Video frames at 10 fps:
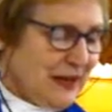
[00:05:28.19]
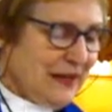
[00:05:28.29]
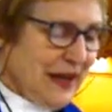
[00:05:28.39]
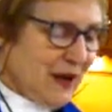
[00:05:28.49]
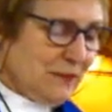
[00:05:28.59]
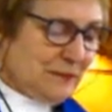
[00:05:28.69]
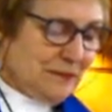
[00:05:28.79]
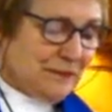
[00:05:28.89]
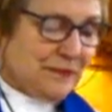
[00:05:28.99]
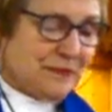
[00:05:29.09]

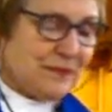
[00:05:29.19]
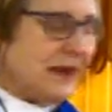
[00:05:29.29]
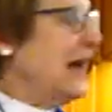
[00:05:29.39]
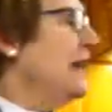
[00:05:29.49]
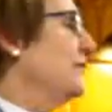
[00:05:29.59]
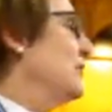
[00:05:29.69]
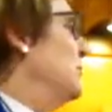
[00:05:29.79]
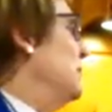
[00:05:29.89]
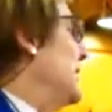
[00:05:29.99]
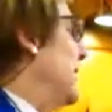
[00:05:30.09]
Now, I have
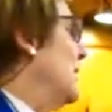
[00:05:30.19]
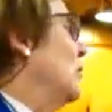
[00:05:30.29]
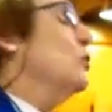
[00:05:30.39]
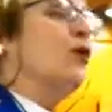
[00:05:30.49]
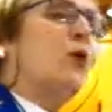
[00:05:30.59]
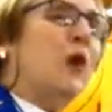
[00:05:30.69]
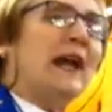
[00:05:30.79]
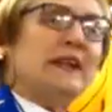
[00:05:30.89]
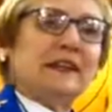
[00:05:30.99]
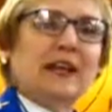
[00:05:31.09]
to admit, I don't
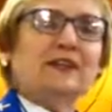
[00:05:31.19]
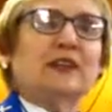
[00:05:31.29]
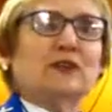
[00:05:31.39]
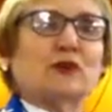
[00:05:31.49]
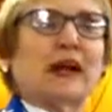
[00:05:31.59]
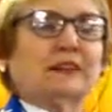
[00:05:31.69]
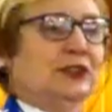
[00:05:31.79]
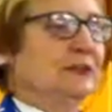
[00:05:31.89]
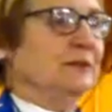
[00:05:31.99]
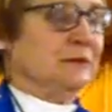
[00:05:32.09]
quite get the
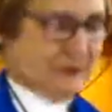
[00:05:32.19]
attraction.